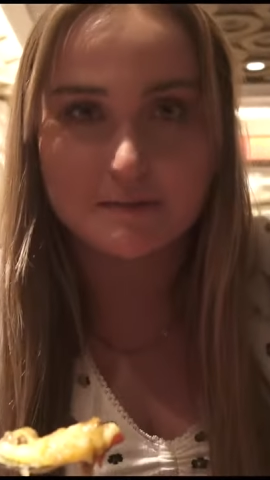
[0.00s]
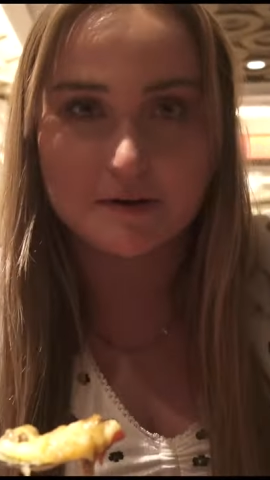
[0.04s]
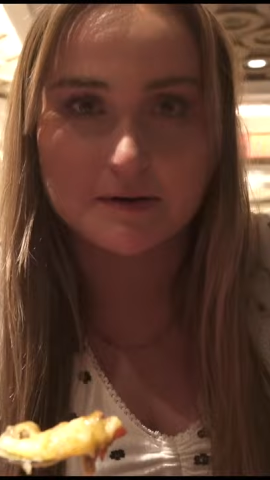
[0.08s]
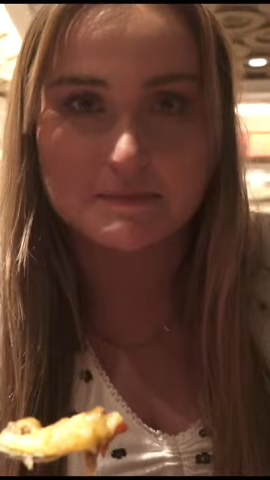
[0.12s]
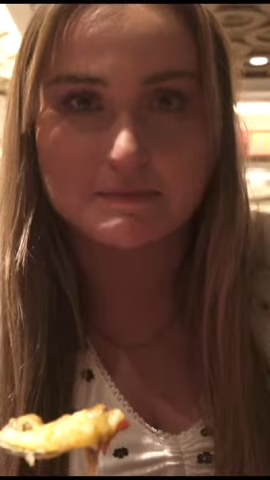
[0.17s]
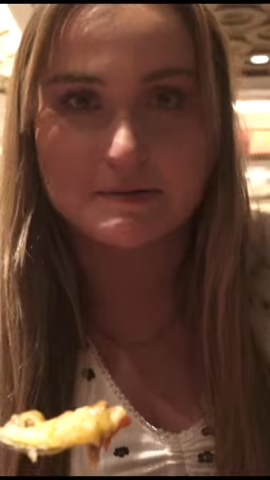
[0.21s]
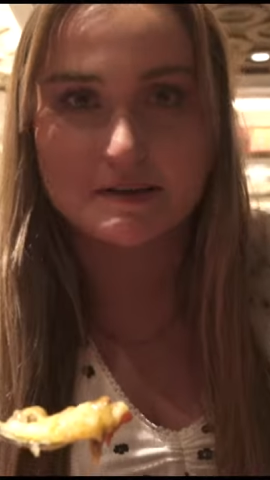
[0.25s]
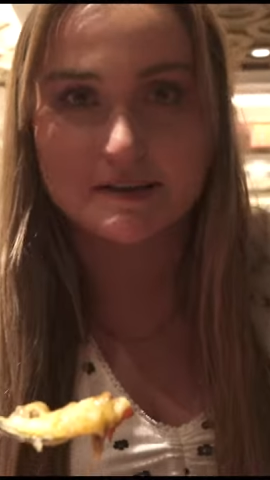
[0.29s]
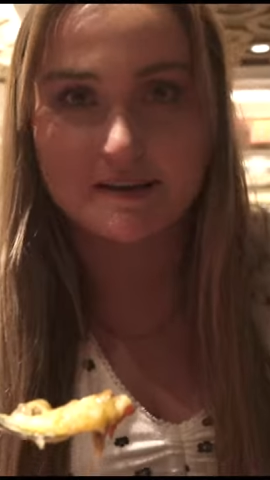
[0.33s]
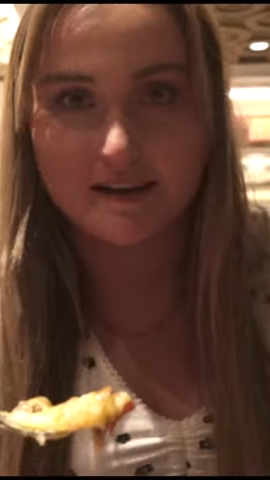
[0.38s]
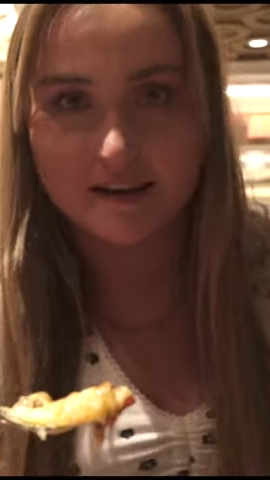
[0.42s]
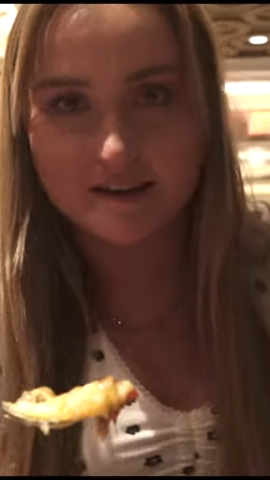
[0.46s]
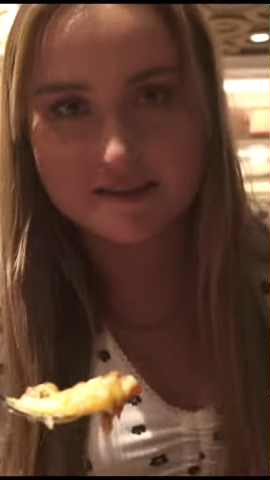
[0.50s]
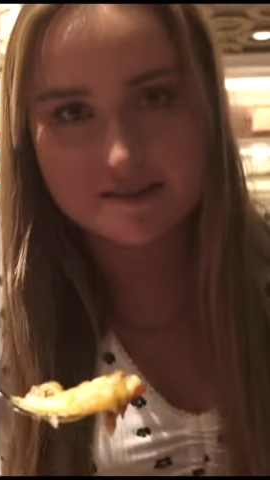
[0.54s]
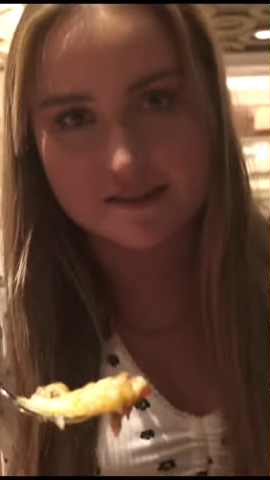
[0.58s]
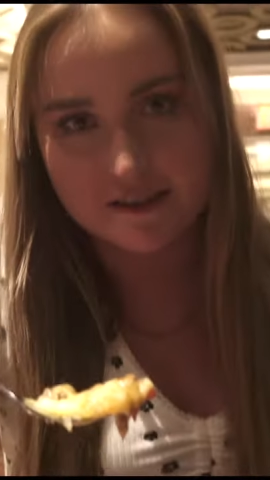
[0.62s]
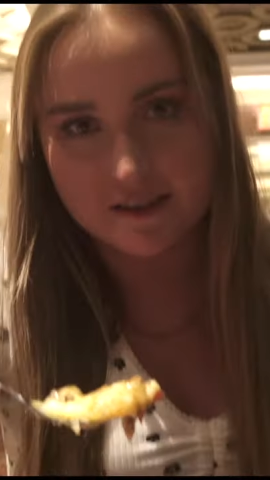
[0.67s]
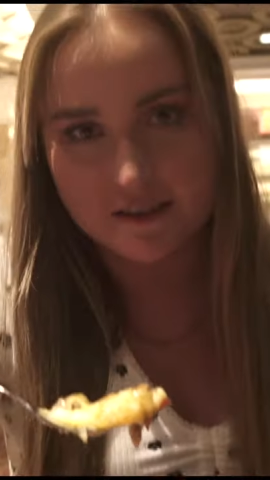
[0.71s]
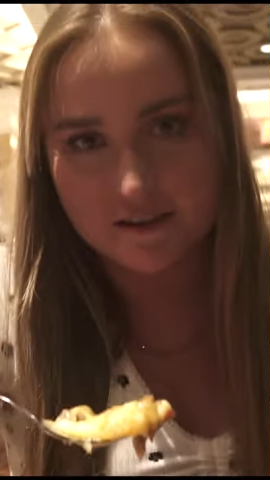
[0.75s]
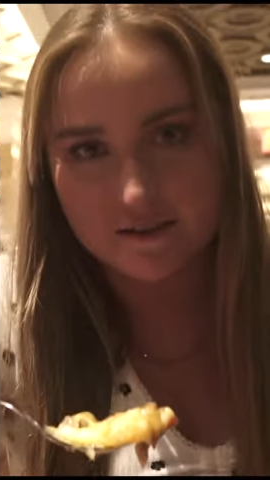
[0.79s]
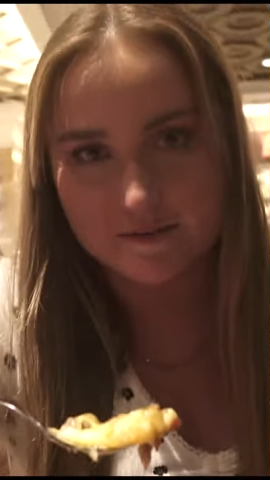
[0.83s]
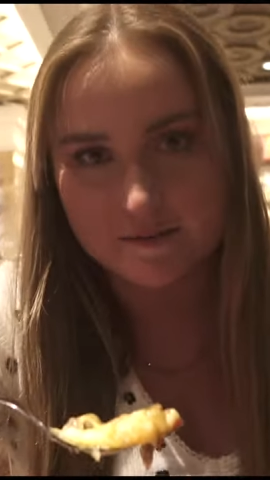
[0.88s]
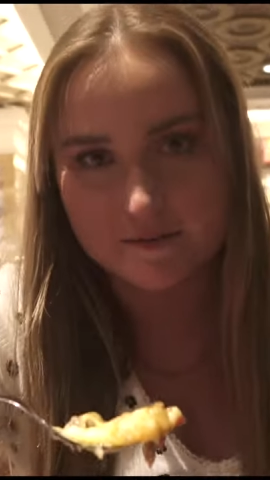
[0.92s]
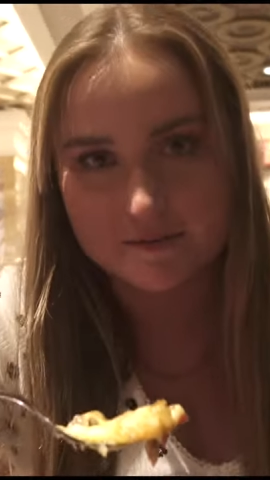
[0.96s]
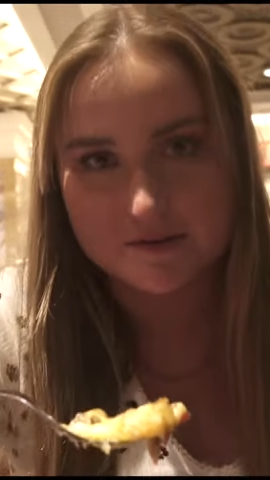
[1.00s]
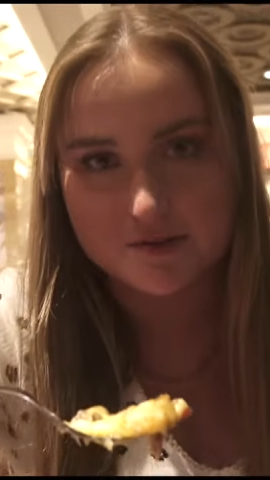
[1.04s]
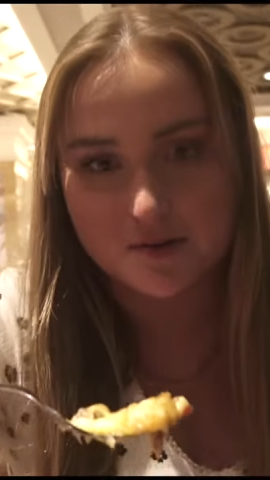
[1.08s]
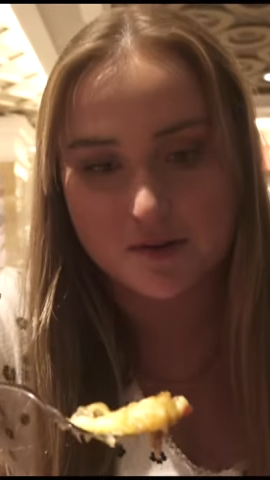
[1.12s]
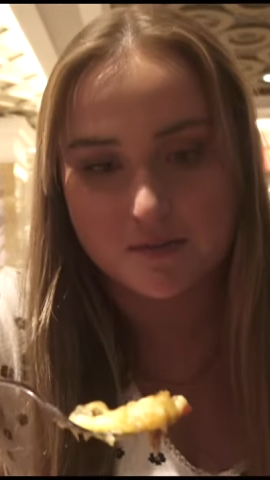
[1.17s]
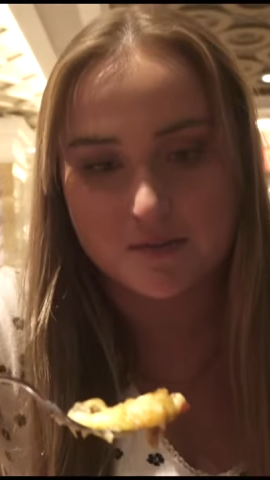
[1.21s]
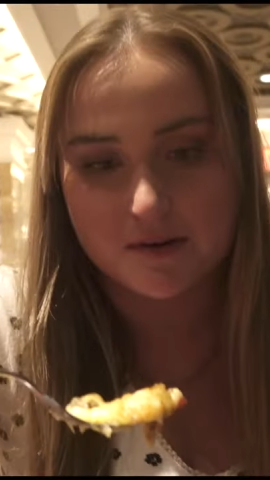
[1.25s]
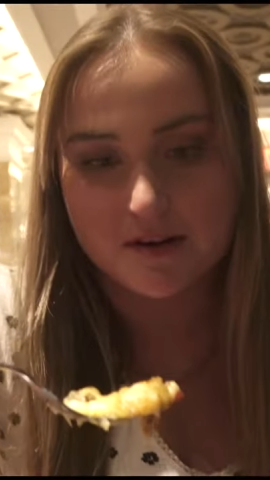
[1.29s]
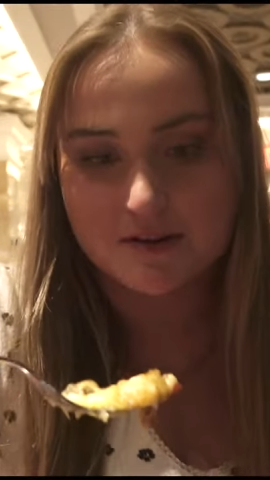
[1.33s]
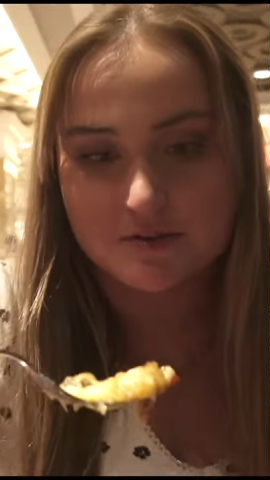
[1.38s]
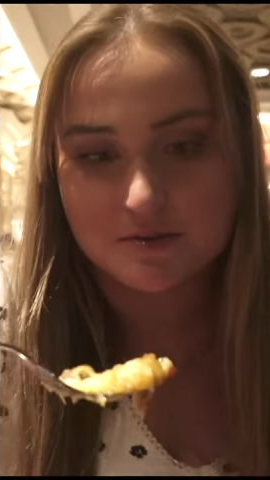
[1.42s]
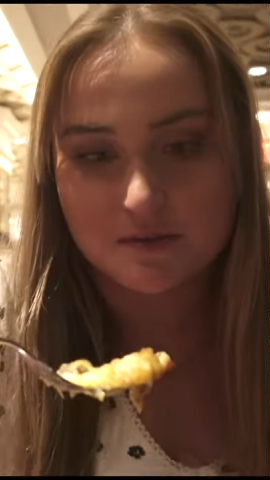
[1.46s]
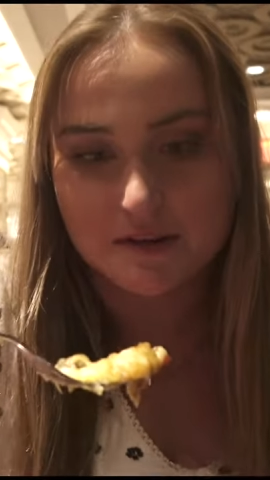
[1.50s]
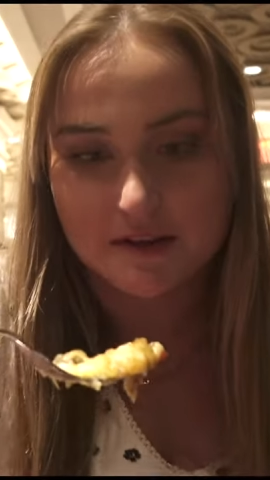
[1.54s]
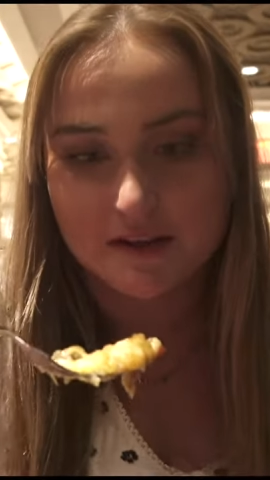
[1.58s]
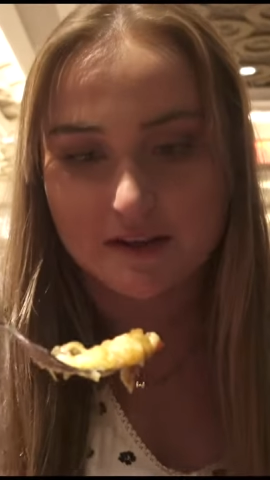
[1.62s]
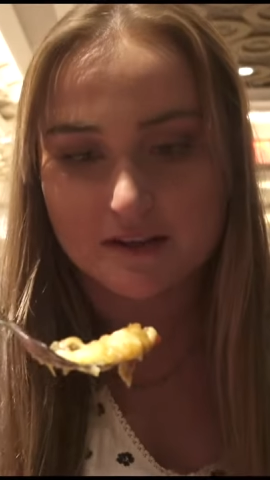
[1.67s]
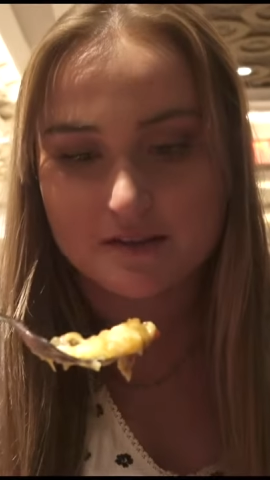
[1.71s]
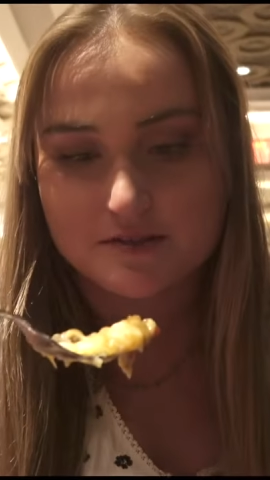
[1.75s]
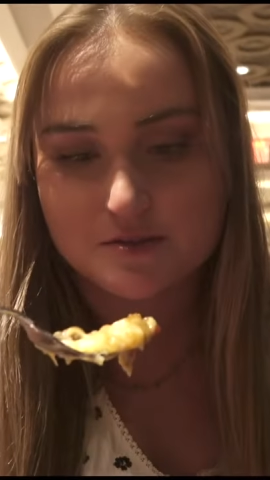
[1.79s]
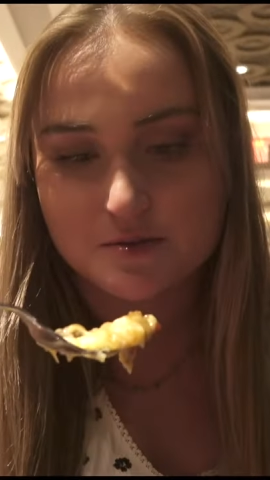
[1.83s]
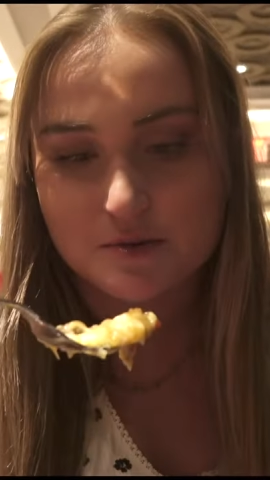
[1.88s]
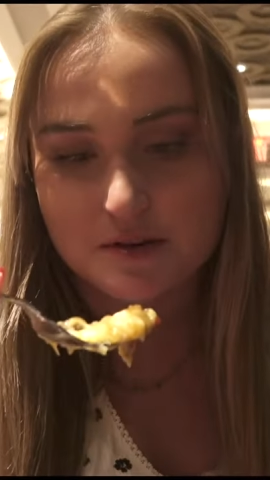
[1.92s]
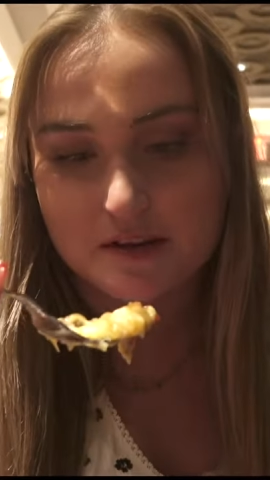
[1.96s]
but I'm being nice to him, so I'm not doing
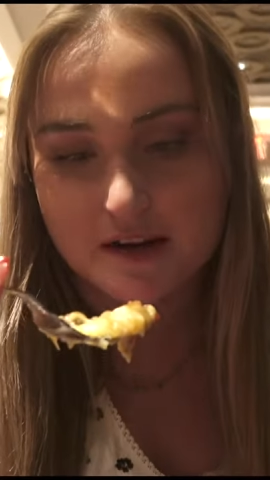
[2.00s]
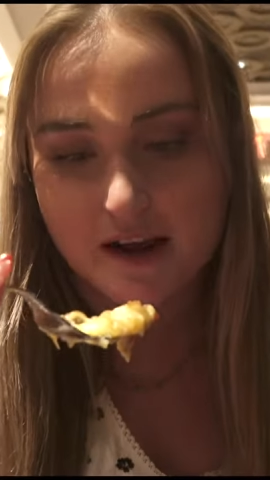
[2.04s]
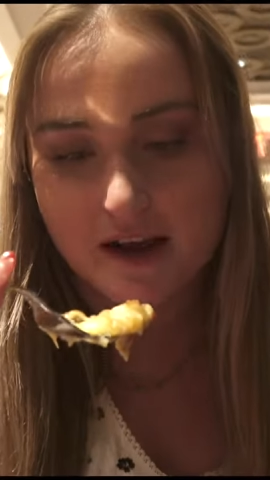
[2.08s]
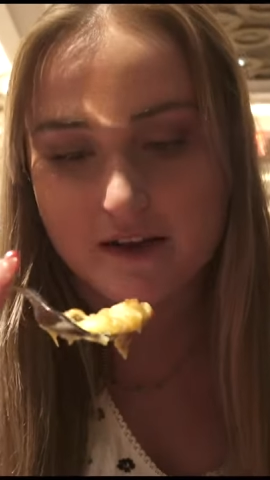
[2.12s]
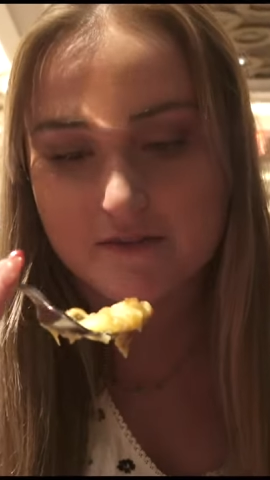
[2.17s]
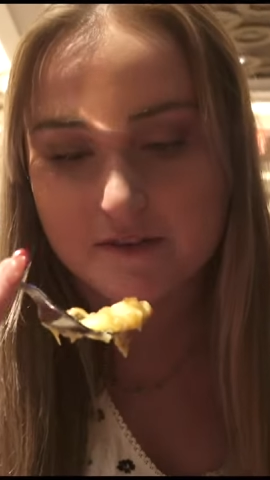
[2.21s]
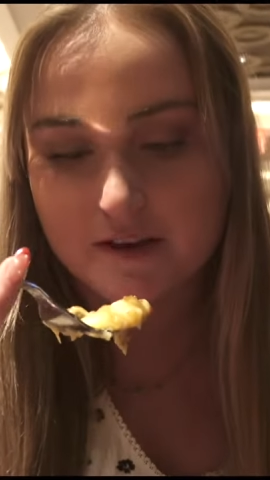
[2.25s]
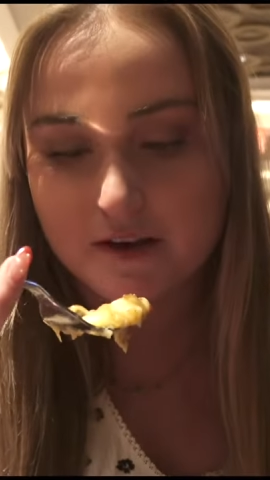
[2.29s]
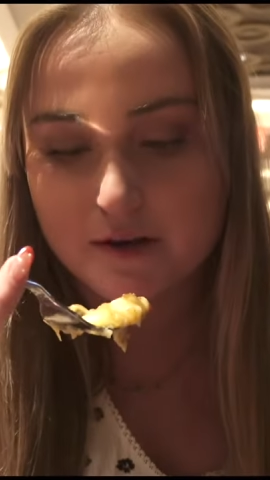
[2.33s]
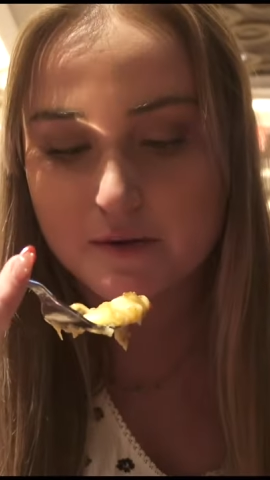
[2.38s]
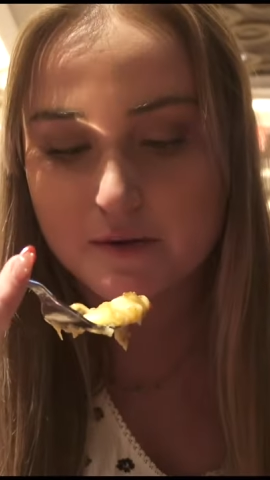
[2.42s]
it. Speaking of.